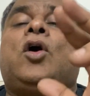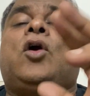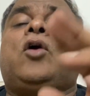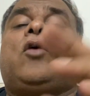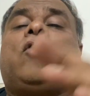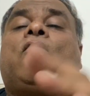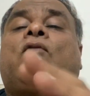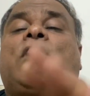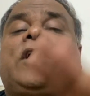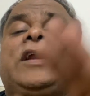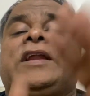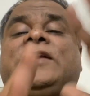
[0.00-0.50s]

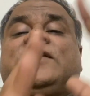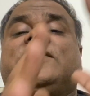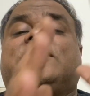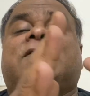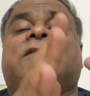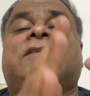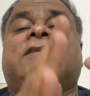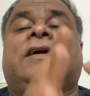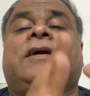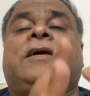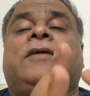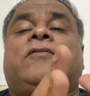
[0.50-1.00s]
One is
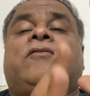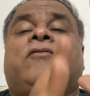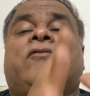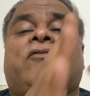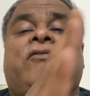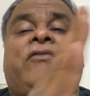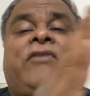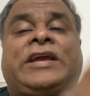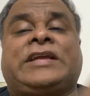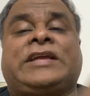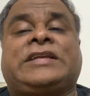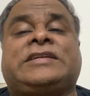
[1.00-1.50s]

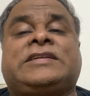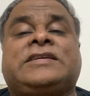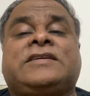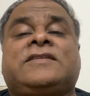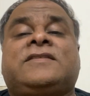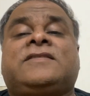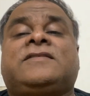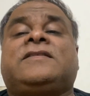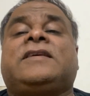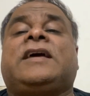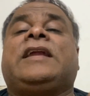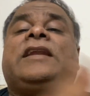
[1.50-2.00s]

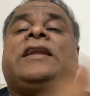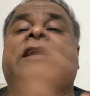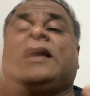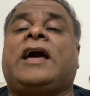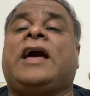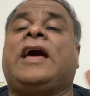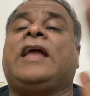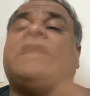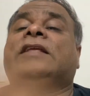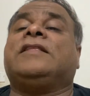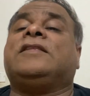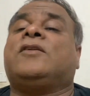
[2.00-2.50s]
vectors and
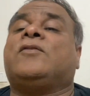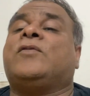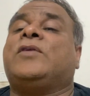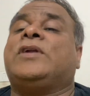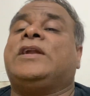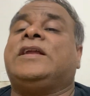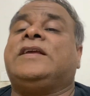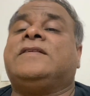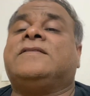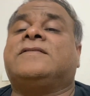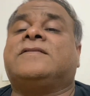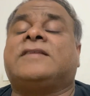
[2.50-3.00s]
another one
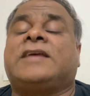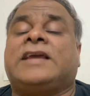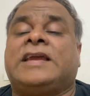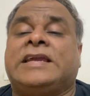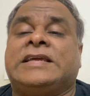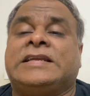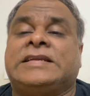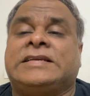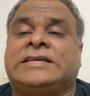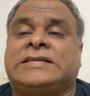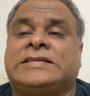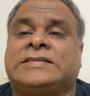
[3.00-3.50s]
is
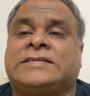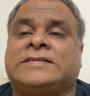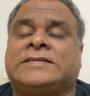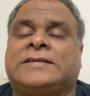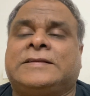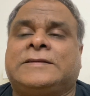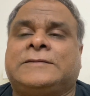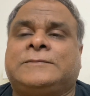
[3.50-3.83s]
scalars.